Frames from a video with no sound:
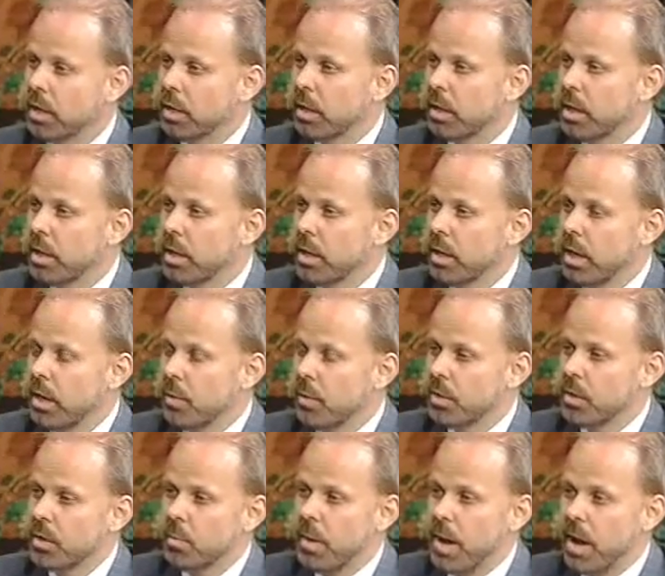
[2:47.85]
and
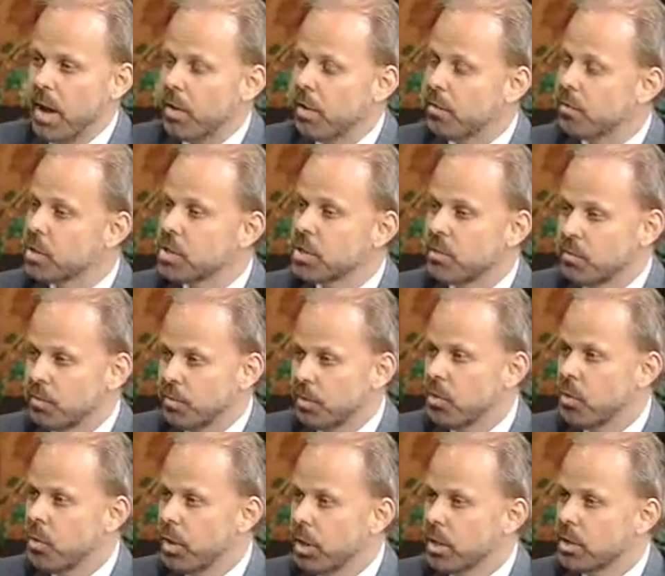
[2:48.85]
within a matter of just a
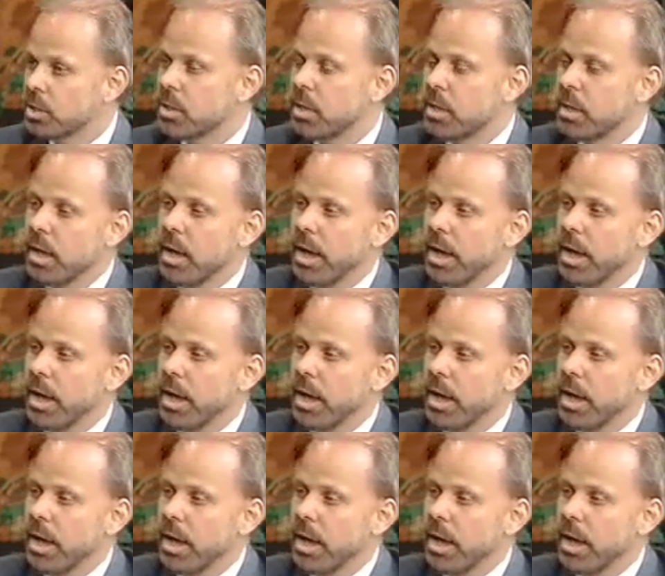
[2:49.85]
few weeks,